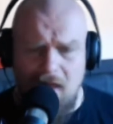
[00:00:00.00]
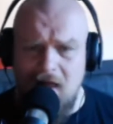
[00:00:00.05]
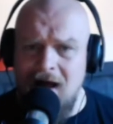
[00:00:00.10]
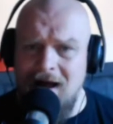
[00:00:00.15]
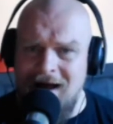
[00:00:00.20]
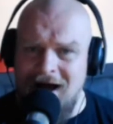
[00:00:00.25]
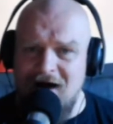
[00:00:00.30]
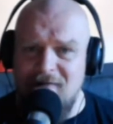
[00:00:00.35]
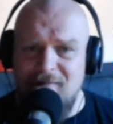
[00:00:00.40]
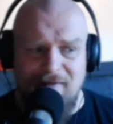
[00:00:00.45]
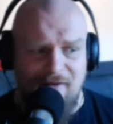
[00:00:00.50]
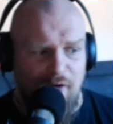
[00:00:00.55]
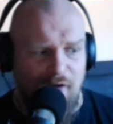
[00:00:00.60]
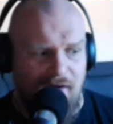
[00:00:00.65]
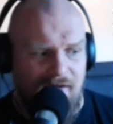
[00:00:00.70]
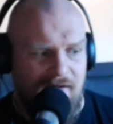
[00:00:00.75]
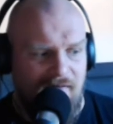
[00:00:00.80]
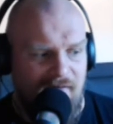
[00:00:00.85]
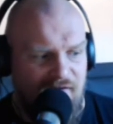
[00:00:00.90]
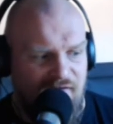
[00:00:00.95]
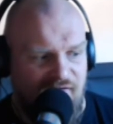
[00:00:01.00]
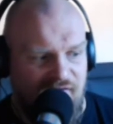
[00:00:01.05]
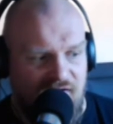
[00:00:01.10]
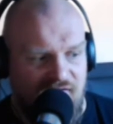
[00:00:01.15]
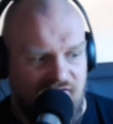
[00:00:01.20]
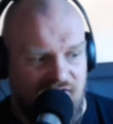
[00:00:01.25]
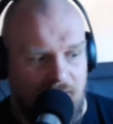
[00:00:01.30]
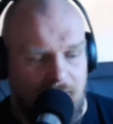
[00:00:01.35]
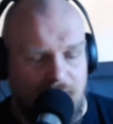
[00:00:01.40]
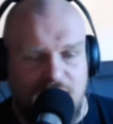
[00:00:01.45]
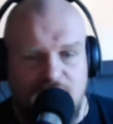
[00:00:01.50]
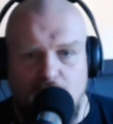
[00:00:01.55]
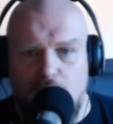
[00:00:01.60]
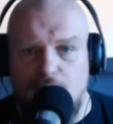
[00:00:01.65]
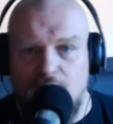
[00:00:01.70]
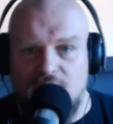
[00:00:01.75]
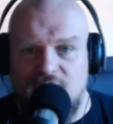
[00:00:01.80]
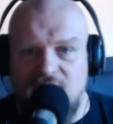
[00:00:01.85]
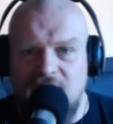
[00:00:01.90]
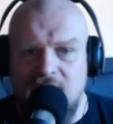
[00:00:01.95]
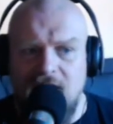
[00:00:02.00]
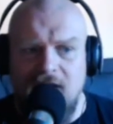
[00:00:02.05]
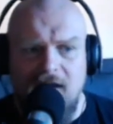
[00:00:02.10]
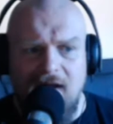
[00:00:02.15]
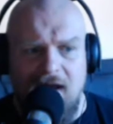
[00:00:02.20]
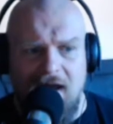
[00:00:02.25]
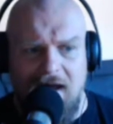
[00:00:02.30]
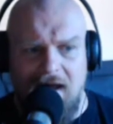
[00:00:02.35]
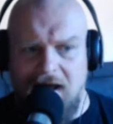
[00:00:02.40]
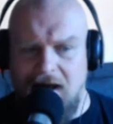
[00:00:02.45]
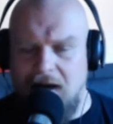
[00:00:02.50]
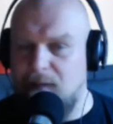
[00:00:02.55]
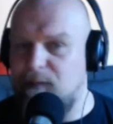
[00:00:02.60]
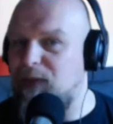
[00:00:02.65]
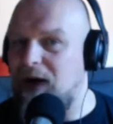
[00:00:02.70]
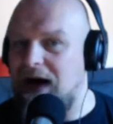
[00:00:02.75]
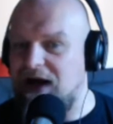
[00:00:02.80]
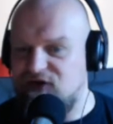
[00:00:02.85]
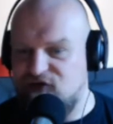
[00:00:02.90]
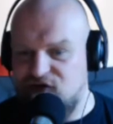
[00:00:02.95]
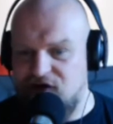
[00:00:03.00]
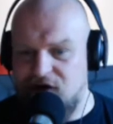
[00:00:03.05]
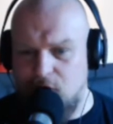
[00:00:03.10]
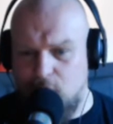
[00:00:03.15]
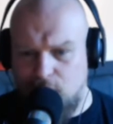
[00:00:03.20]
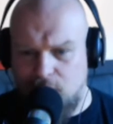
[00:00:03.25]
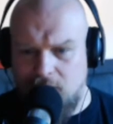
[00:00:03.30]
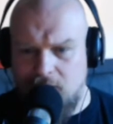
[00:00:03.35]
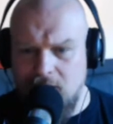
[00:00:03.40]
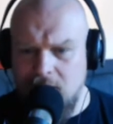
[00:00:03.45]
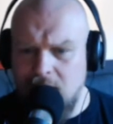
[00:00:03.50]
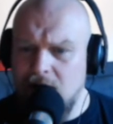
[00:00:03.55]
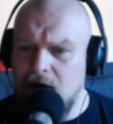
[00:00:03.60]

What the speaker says: I have been looking at this system called Patreon,